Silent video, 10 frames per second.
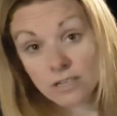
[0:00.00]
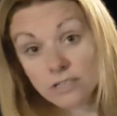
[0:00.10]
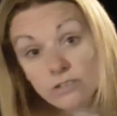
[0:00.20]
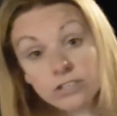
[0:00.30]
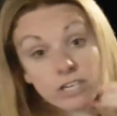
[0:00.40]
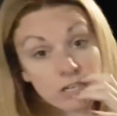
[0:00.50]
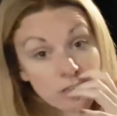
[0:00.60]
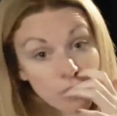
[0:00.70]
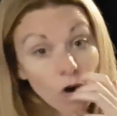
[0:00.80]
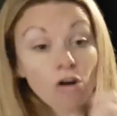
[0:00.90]
So
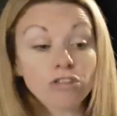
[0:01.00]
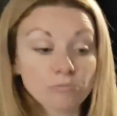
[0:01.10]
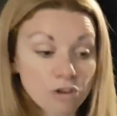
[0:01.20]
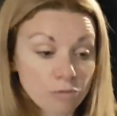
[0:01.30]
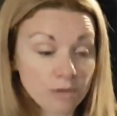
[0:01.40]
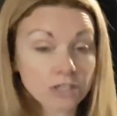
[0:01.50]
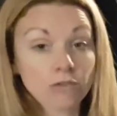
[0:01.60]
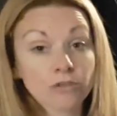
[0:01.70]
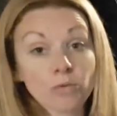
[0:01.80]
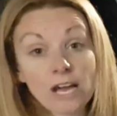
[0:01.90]
traditionally, all the movement
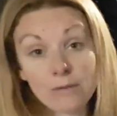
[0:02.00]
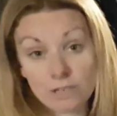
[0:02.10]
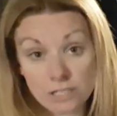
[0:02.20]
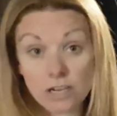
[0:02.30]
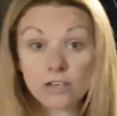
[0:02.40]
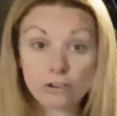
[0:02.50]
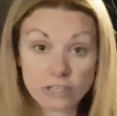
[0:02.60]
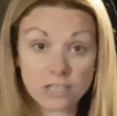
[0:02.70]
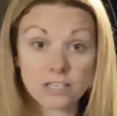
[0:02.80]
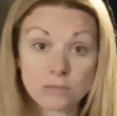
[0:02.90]
of the wine was done
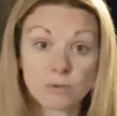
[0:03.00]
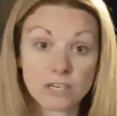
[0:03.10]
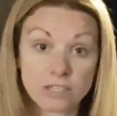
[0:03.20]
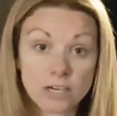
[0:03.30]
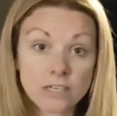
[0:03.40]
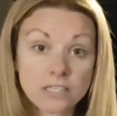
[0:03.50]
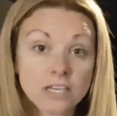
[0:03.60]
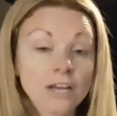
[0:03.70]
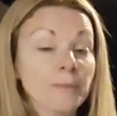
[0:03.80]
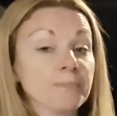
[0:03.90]
using these big jugs
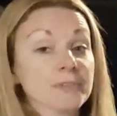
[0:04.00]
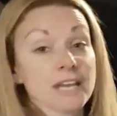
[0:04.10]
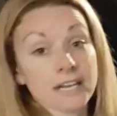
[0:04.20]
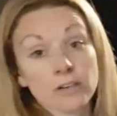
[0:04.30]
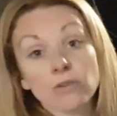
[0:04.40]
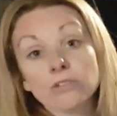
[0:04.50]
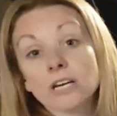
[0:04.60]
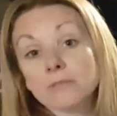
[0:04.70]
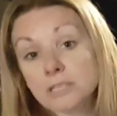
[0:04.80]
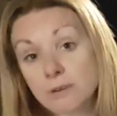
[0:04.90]
that can hold
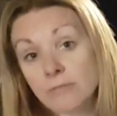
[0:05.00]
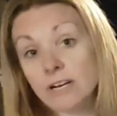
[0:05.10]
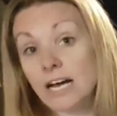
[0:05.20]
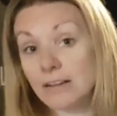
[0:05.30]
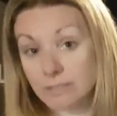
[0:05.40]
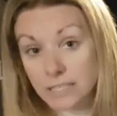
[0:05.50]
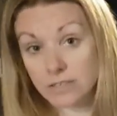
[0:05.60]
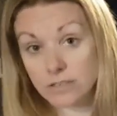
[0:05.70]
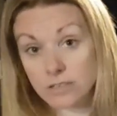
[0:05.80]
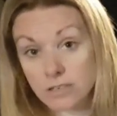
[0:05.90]
up to 12.5
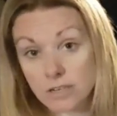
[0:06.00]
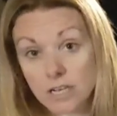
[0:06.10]
litres.